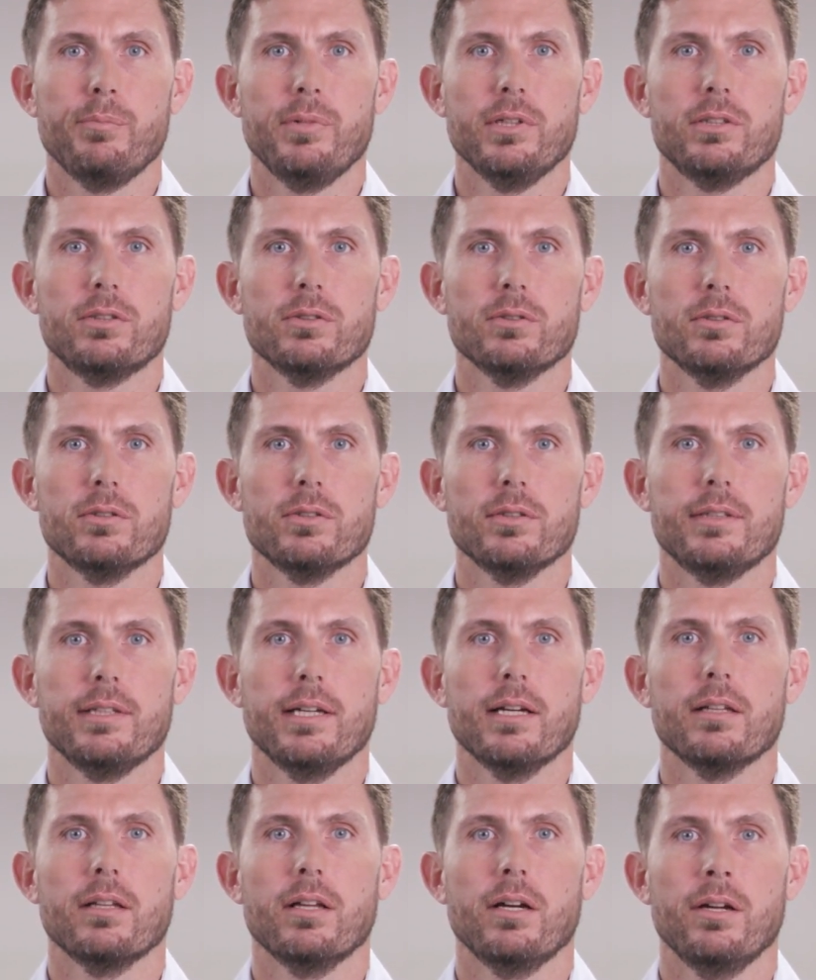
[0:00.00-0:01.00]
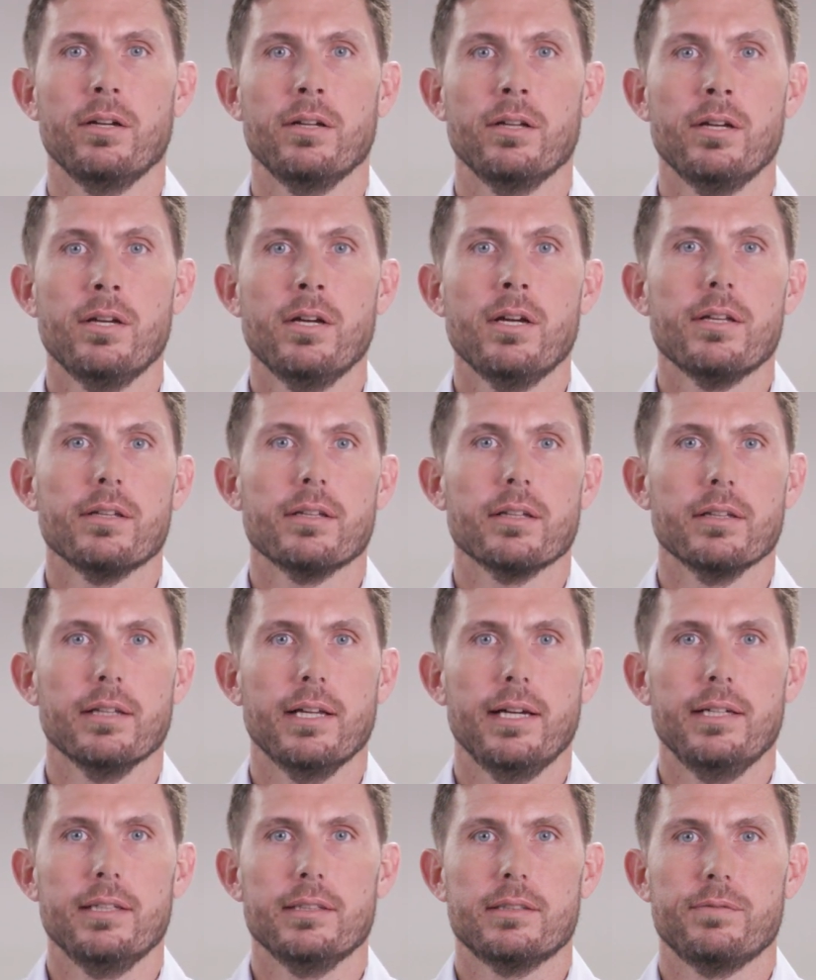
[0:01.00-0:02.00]
be sure to download the
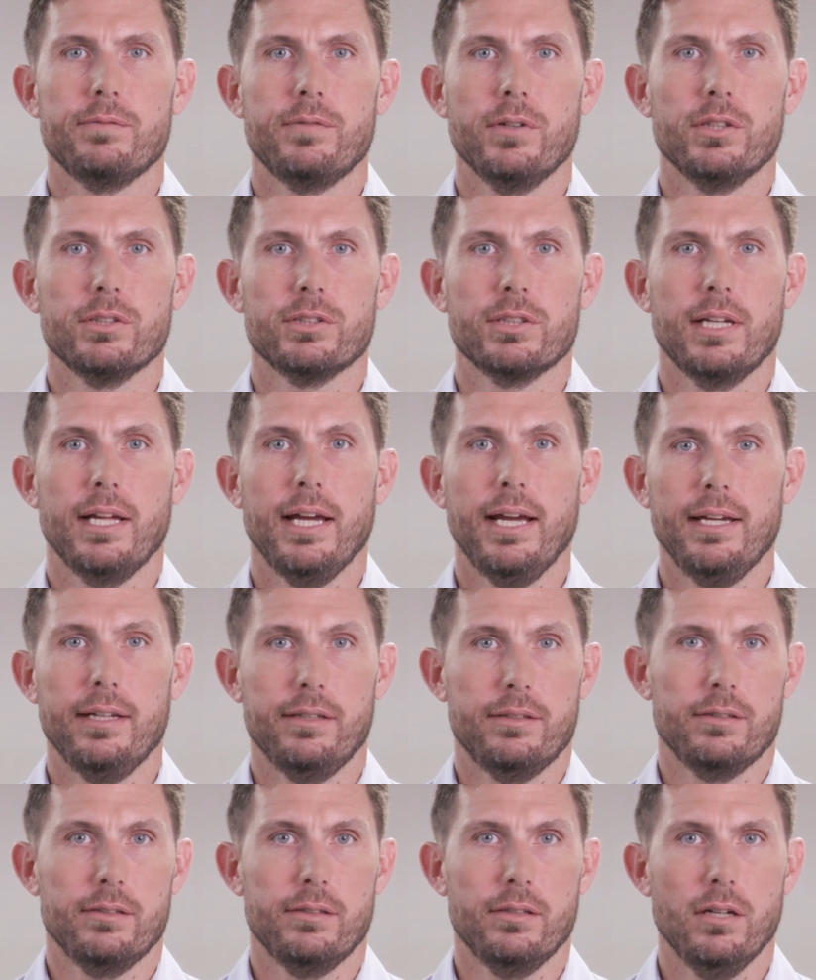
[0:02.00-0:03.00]
latest version 8